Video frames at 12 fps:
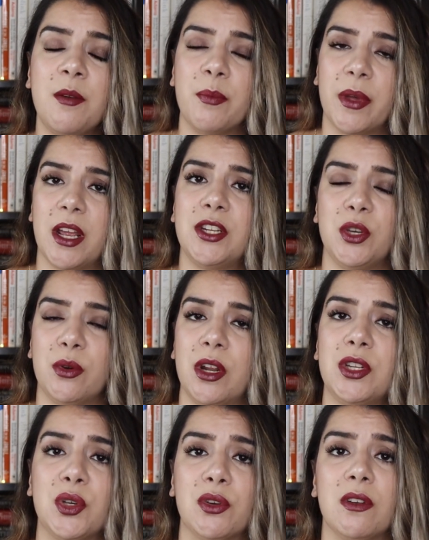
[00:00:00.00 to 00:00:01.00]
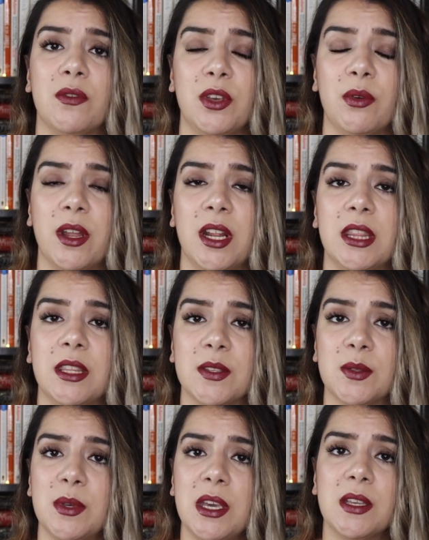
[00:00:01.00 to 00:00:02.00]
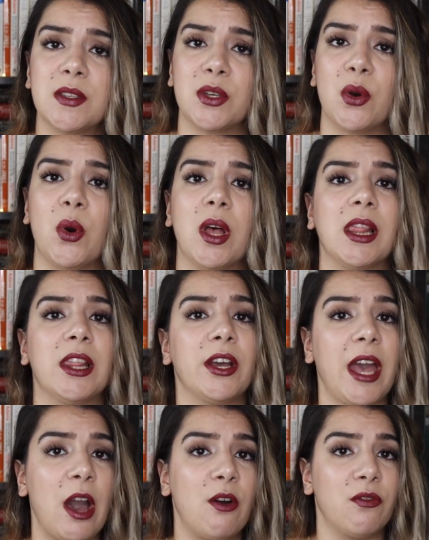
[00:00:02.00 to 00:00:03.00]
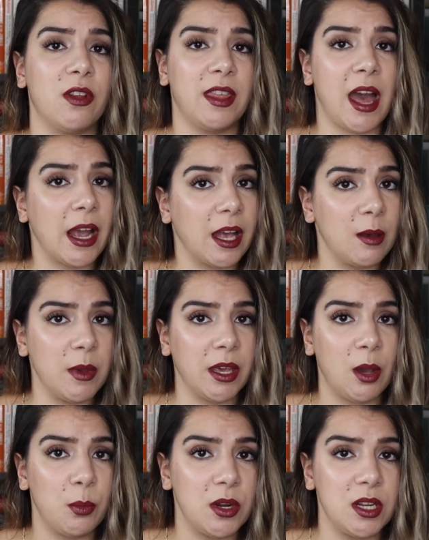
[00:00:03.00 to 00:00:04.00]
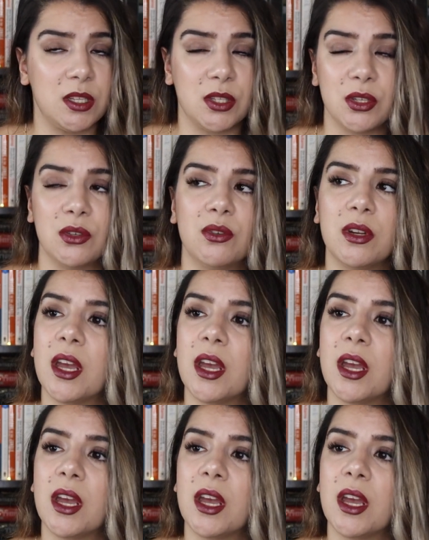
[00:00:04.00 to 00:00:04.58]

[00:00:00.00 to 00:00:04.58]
but I do want to do a review on it this week, so look out for that coming out pretty soon.